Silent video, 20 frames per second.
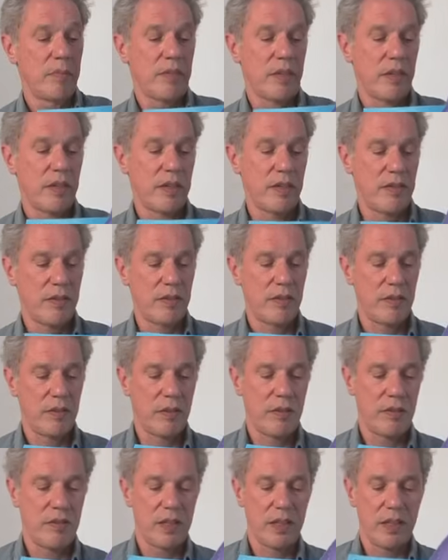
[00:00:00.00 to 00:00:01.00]
So this
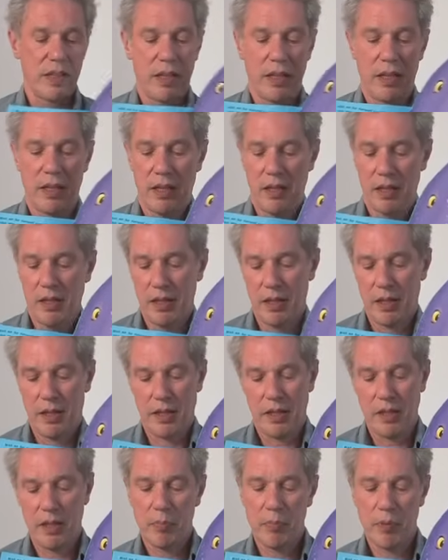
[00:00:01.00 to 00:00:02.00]
is using the
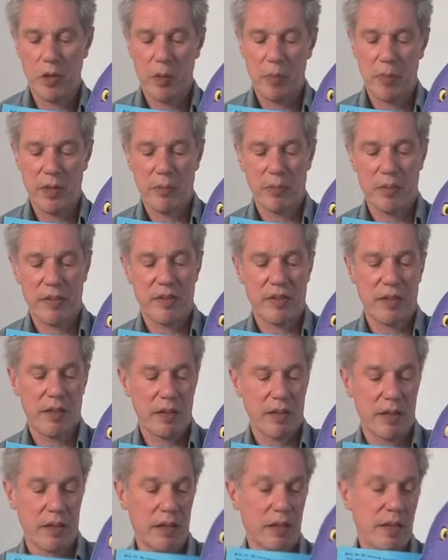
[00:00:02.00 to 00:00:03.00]
pop-up
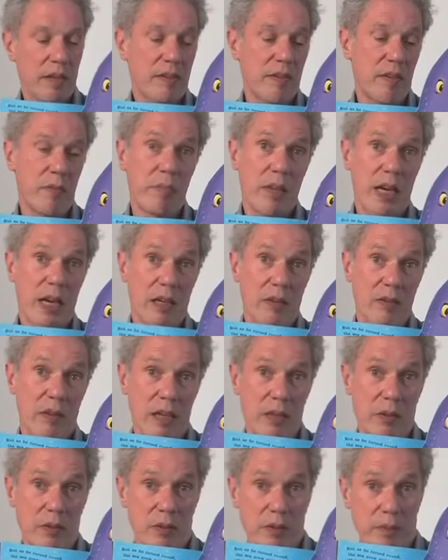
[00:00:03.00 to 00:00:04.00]
as a
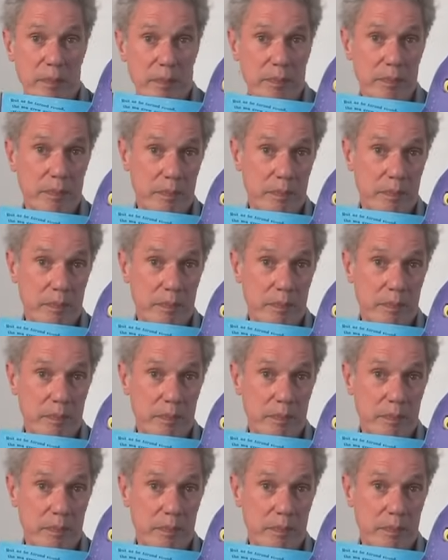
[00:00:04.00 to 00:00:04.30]
background.